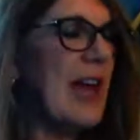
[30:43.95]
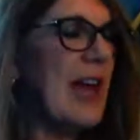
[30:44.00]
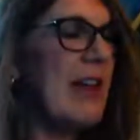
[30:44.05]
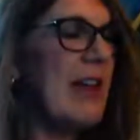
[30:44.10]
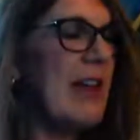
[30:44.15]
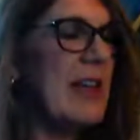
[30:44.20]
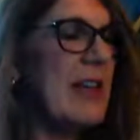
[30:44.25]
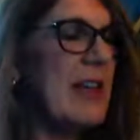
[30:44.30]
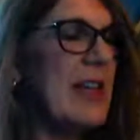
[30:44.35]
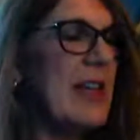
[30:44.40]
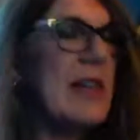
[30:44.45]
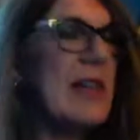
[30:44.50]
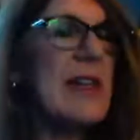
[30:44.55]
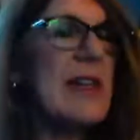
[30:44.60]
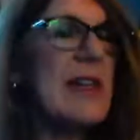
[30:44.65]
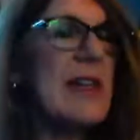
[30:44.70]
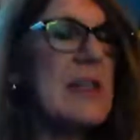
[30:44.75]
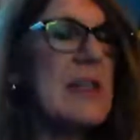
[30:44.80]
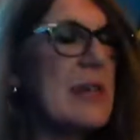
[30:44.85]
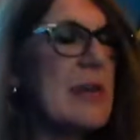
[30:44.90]
everything,
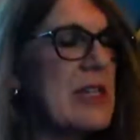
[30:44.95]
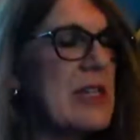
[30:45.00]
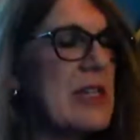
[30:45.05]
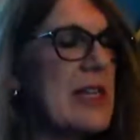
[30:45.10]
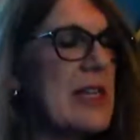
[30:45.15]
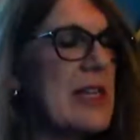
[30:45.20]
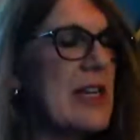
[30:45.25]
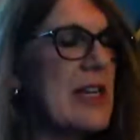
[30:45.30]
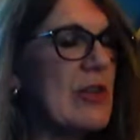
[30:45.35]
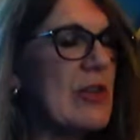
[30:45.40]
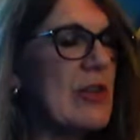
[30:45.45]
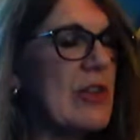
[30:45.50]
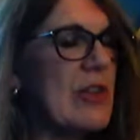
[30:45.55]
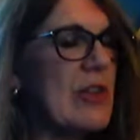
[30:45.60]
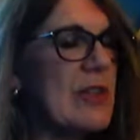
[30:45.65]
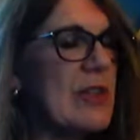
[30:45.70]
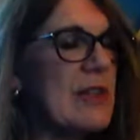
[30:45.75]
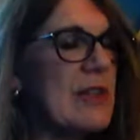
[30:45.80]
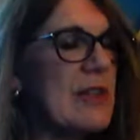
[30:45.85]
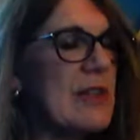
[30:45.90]
especially a
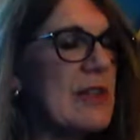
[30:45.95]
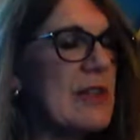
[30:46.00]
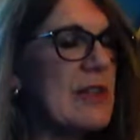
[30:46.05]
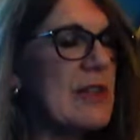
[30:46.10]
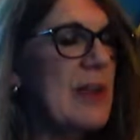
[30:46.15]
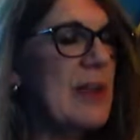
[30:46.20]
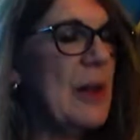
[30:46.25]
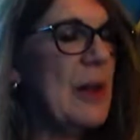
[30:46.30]
grievance.